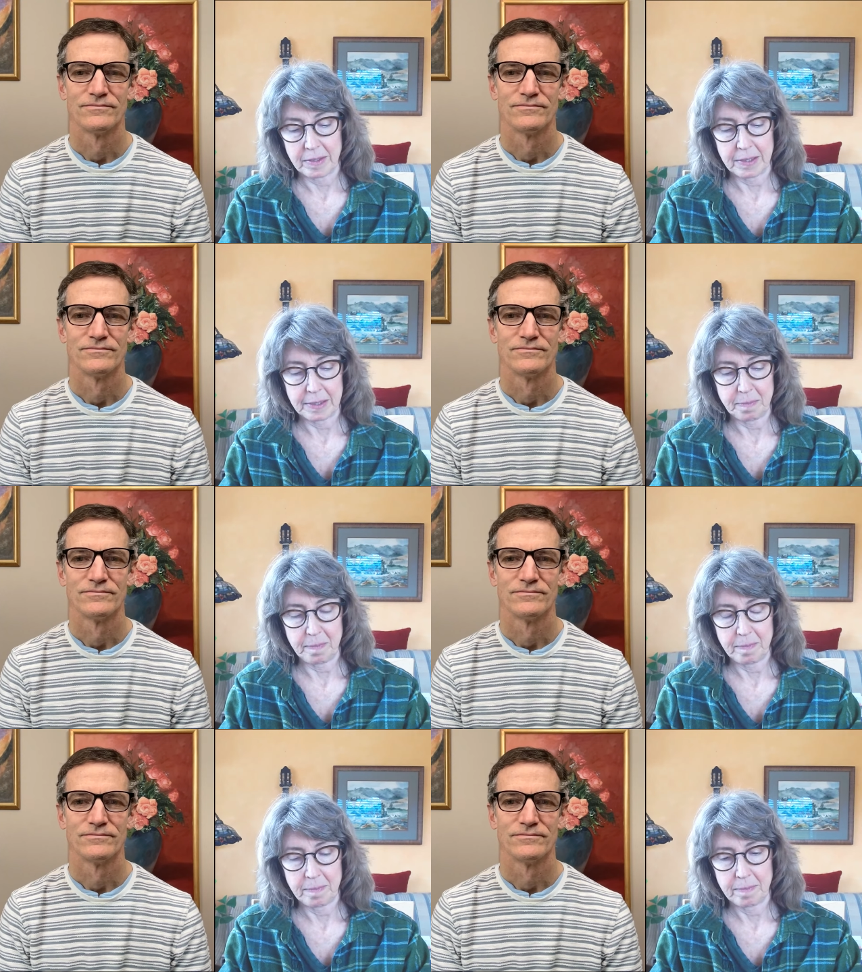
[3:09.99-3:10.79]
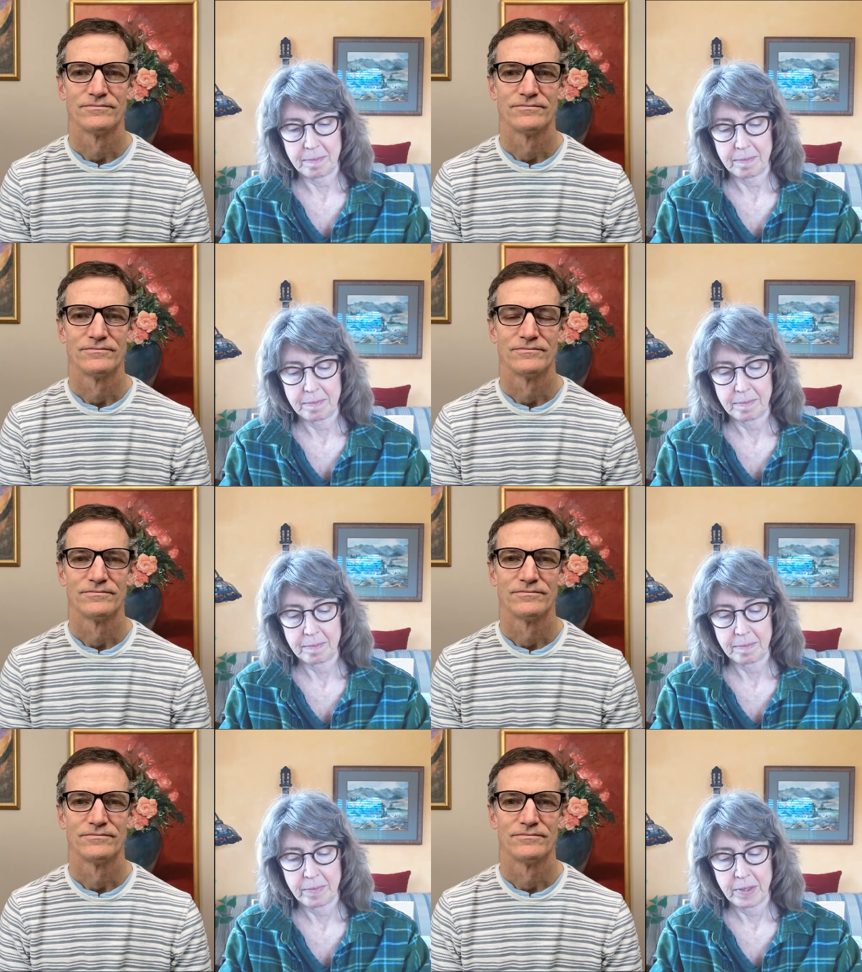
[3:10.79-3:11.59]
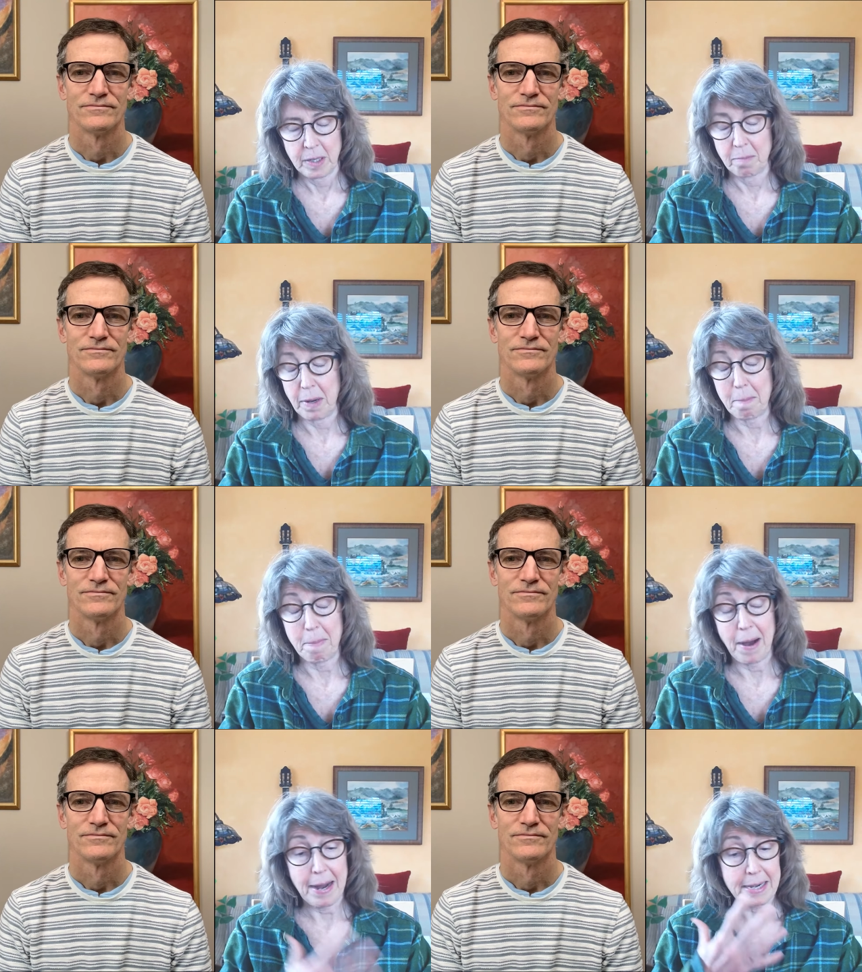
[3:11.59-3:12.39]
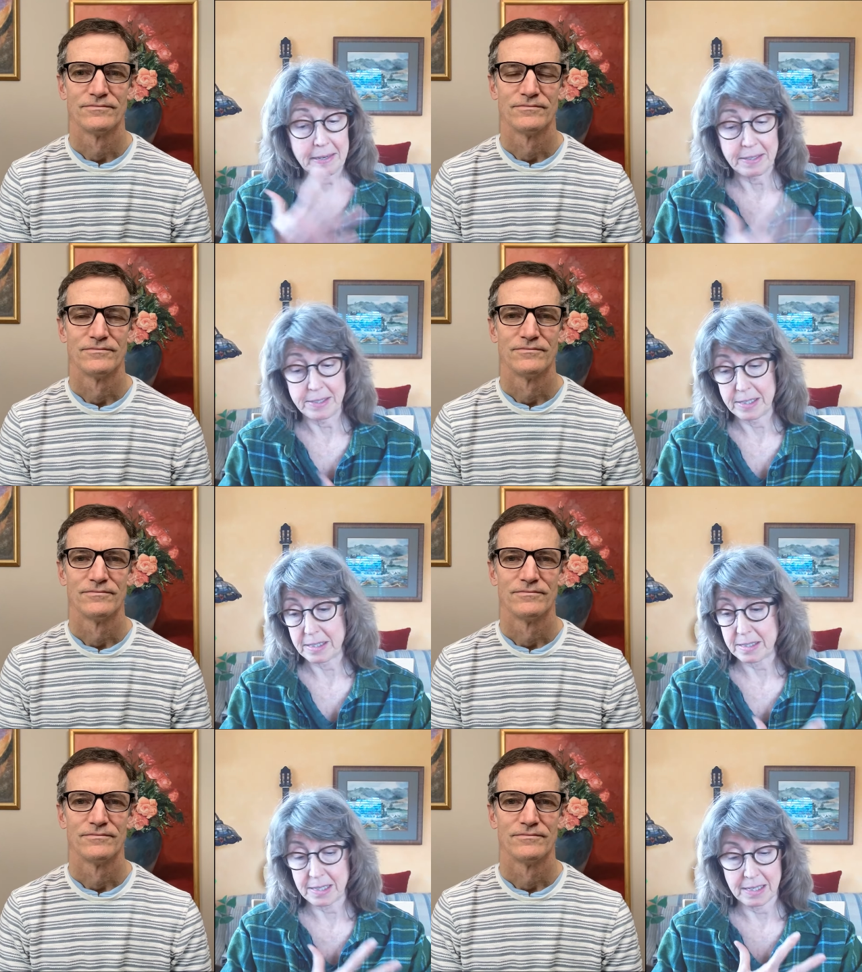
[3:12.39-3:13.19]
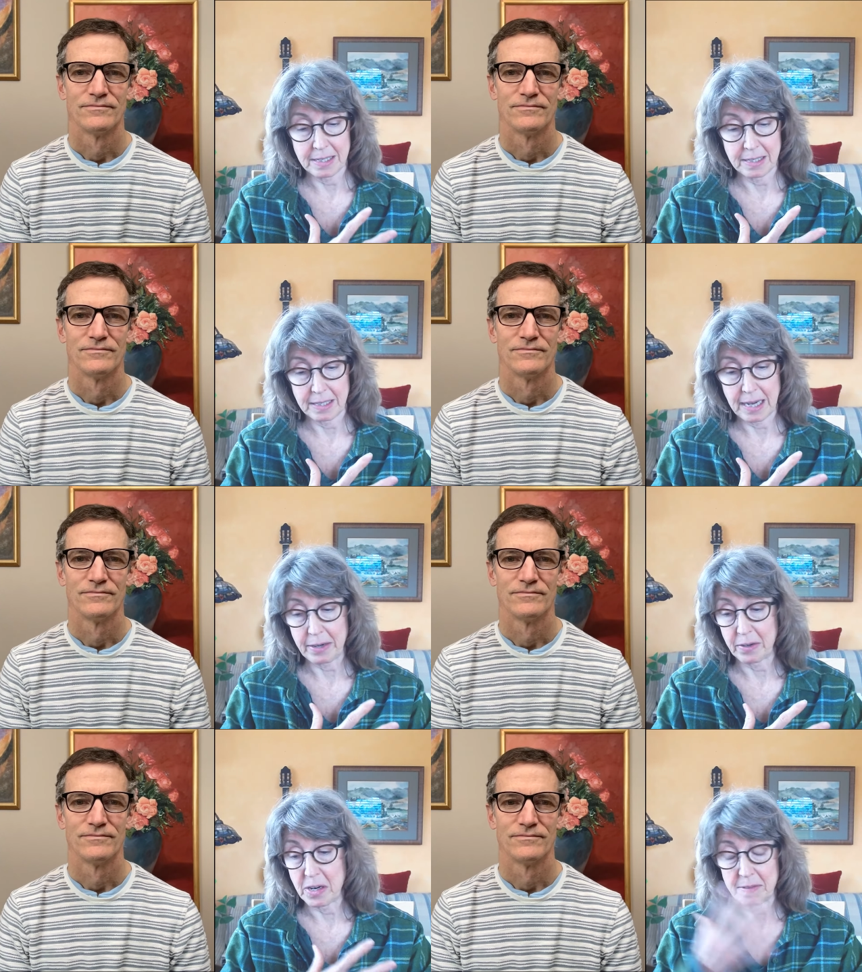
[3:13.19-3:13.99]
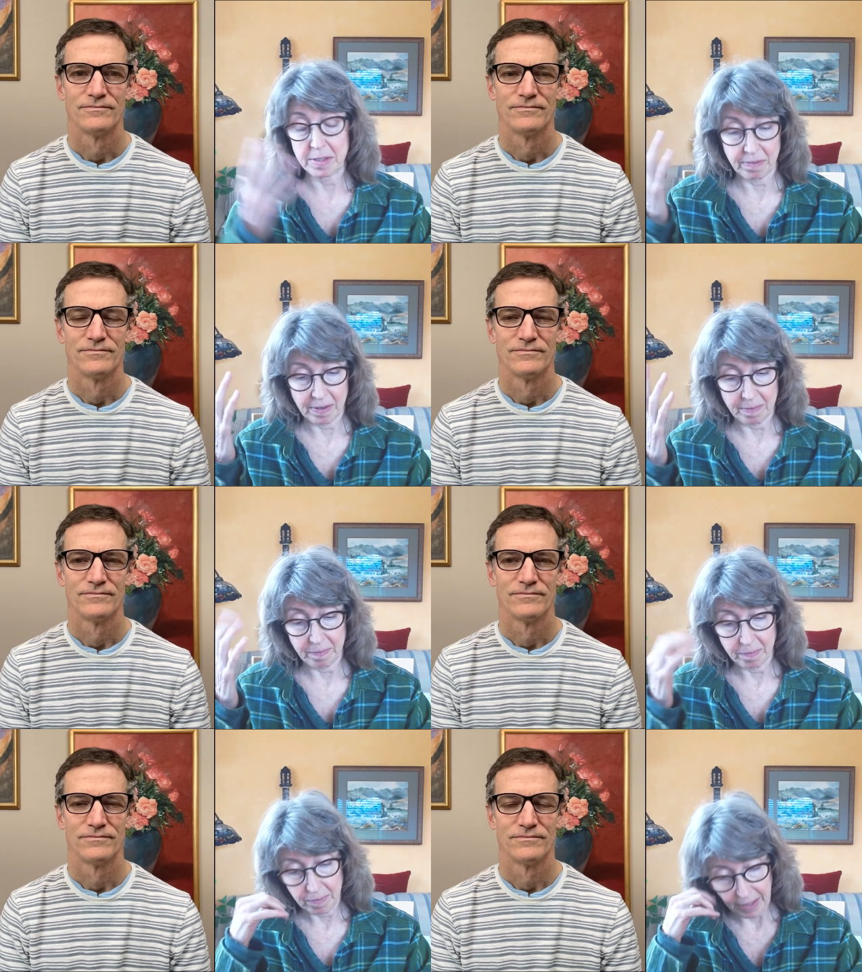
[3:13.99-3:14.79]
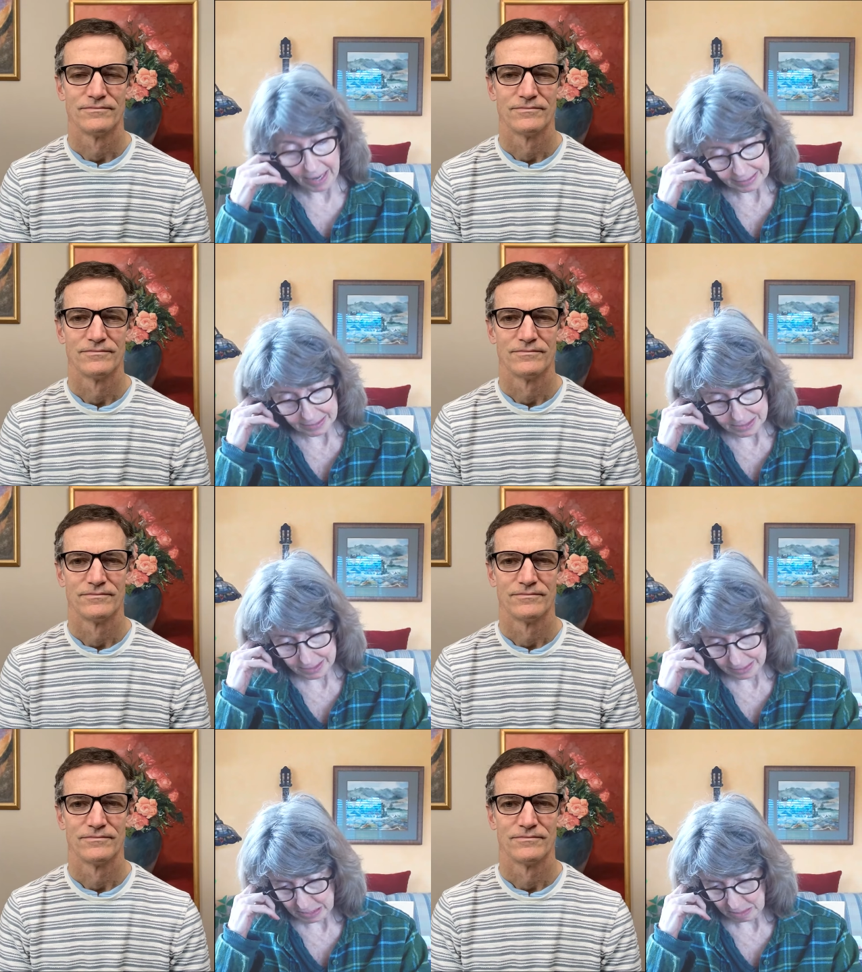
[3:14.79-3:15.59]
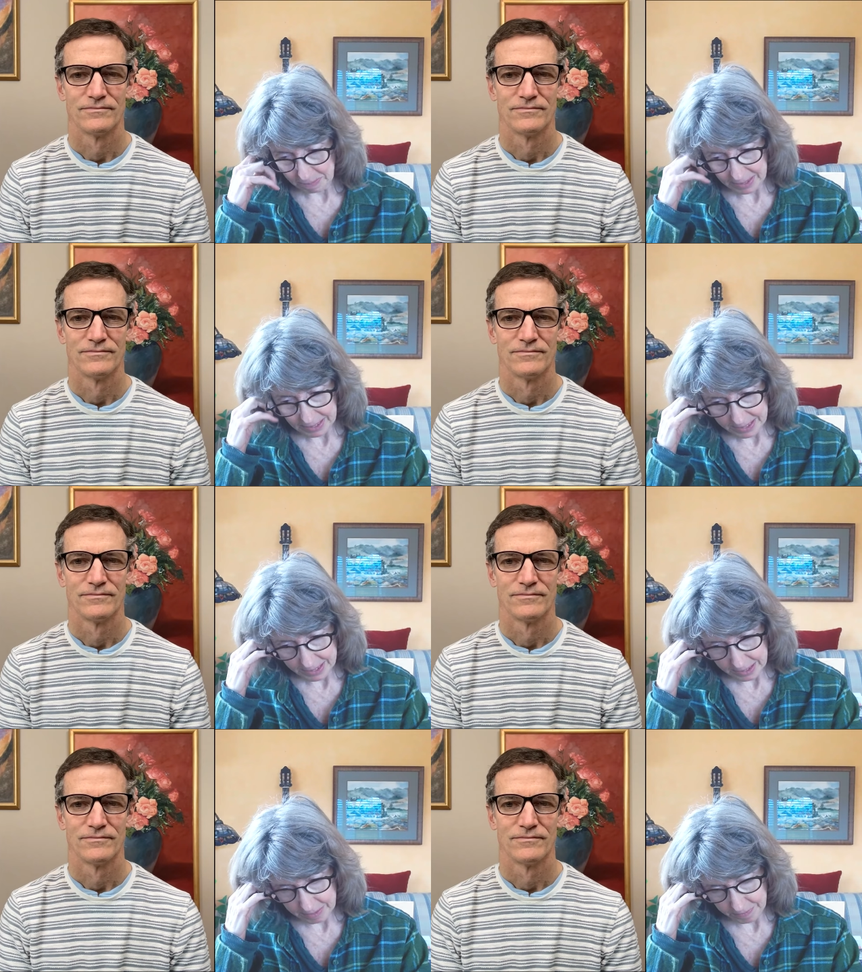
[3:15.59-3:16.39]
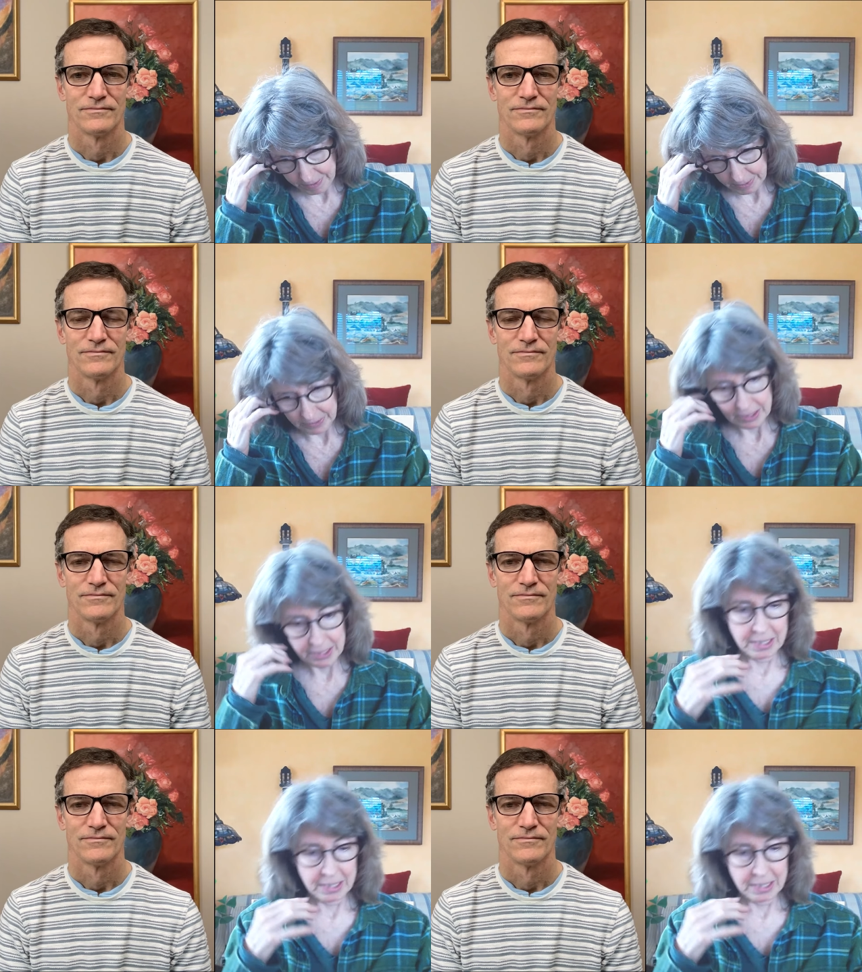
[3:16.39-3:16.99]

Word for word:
Speaker 1: Um, my body just, uh, I don't know, it was from lack of sleep, but I just felt